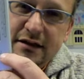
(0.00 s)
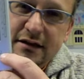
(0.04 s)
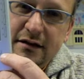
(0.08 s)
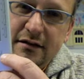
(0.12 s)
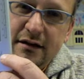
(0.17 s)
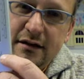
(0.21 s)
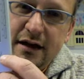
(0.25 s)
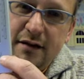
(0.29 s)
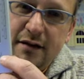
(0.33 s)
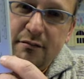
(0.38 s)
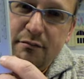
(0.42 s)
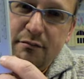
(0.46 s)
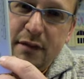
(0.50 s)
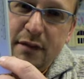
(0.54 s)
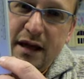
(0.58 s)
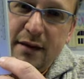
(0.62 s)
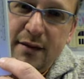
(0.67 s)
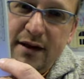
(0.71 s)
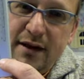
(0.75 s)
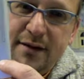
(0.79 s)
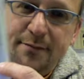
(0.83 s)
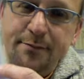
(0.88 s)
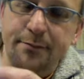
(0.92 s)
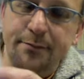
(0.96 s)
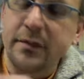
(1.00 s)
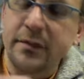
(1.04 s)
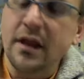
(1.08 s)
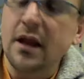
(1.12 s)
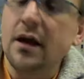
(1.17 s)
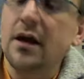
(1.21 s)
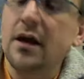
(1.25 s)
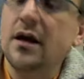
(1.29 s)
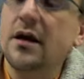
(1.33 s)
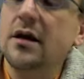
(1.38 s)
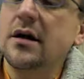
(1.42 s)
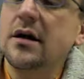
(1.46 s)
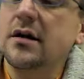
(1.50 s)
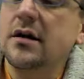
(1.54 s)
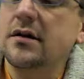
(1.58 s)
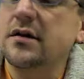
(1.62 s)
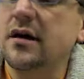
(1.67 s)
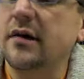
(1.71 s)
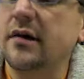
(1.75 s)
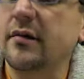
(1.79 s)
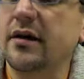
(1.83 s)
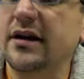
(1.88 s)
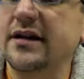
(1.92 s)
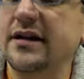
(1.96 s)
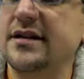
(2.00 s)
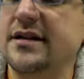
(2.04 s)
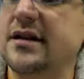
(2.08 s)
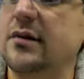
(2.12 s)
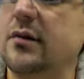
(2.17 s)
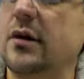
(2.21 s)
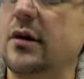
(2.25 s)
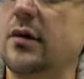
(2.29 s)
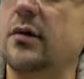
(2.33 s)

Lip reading: Okay, maybe. So I'm going to see what